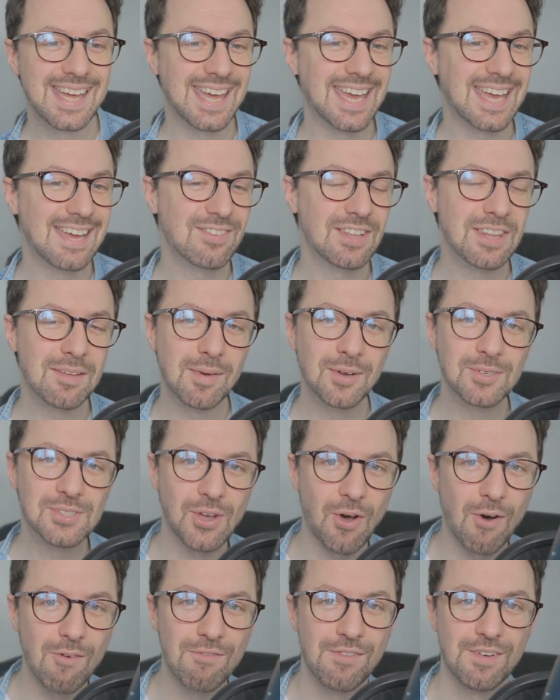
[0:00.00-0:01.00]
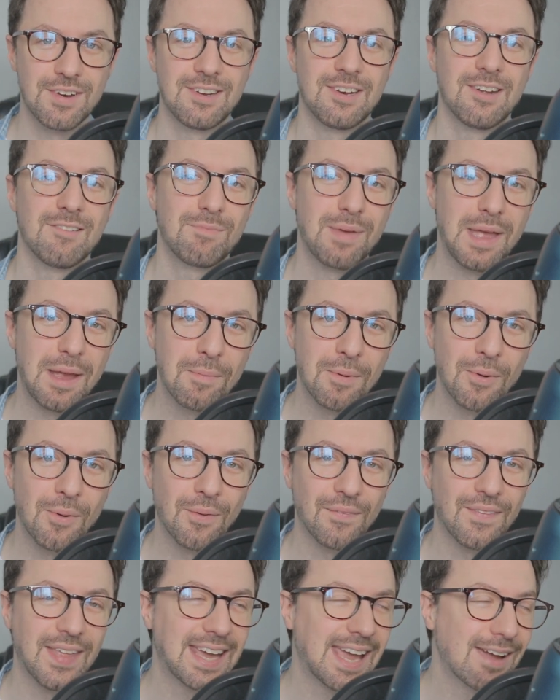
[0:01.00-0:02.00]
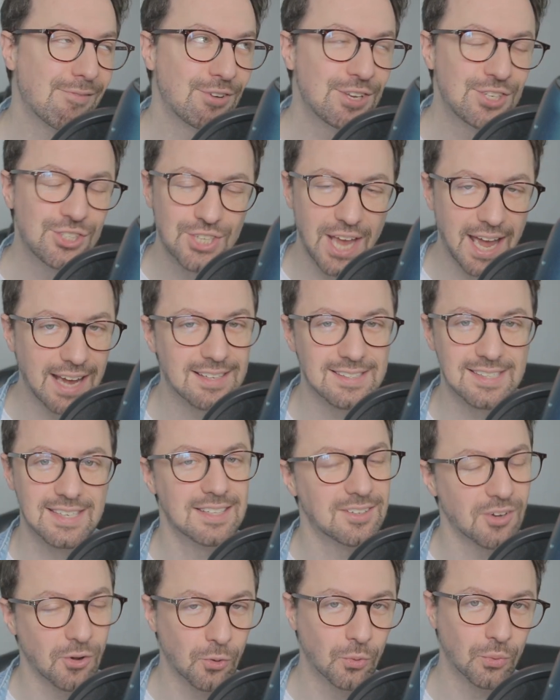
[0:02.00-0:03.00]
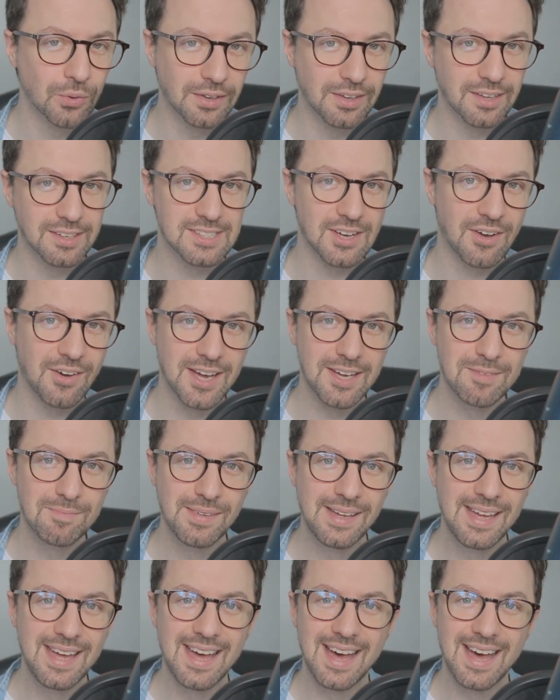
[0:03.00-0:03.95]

Even the most confident of people, they get rejected all the time.